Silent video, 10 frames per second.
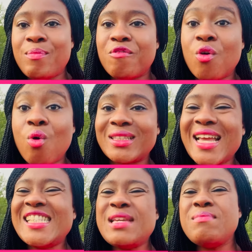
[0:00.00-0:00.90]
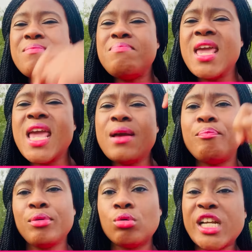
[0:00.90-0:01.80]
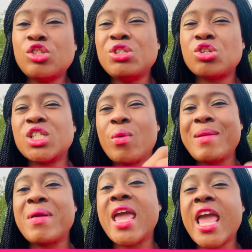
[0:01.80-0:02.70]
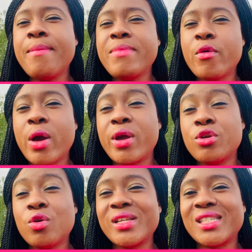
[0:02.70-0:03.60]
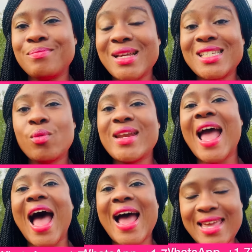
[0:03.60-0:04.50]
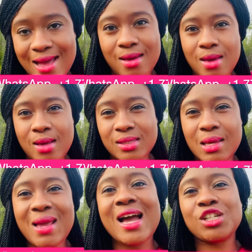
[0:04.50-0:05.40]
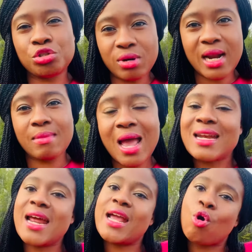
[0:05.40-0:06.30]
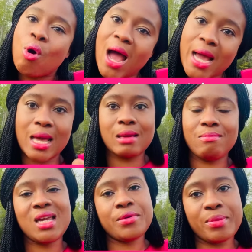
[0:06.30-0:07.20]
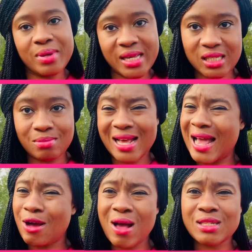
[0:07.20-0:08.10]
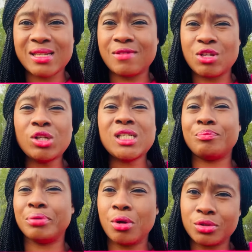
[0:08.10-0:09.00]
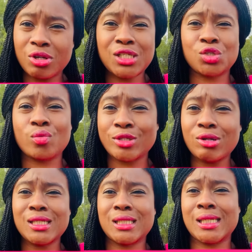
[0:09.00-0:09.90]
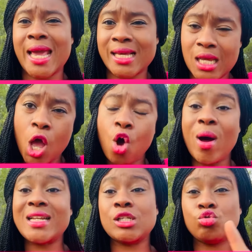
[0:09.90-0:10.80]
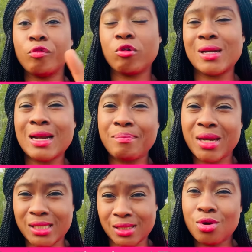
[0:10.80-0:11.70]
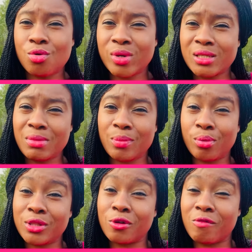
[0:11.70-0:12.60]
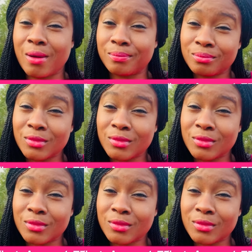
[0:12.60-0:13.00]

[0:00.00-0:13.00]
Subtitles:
for work, they did me big blow. They do me something where pay me well. You know what I'm saying? Where they hire, say make her train them. Now they can't hire, make him replace me. I can't ask myself, say all this blood, all this sweat, all these tears, what they do for another person. What's the point of them?